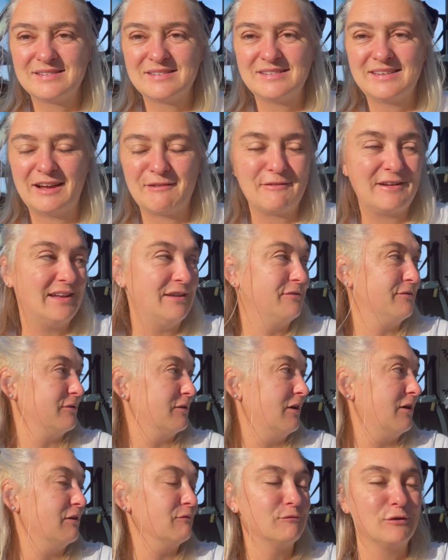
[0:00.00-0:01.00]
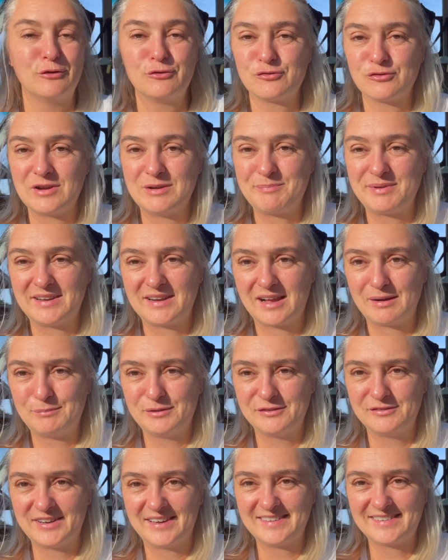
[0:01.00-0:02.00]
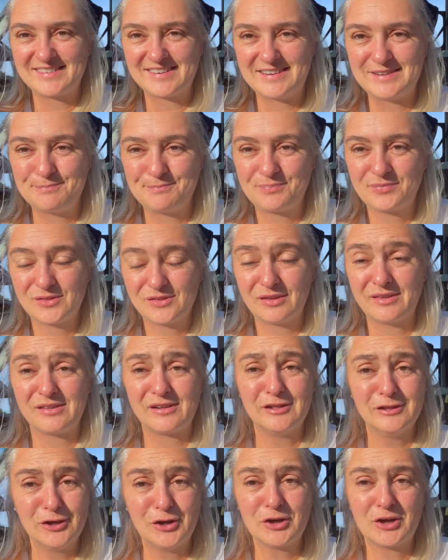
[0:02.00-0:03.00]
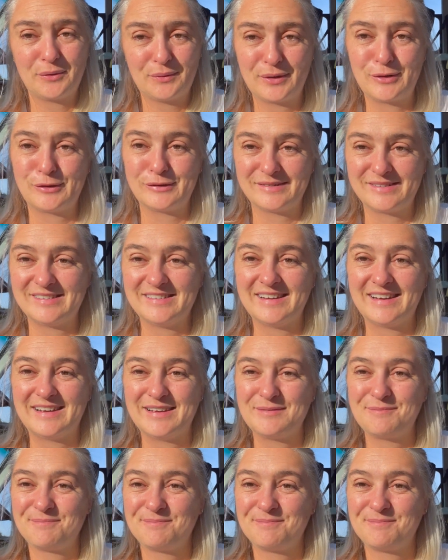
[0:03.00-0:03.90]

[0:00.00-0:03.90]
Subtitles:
get ready for our road trip in a couple of days time. So there's a lot going on today.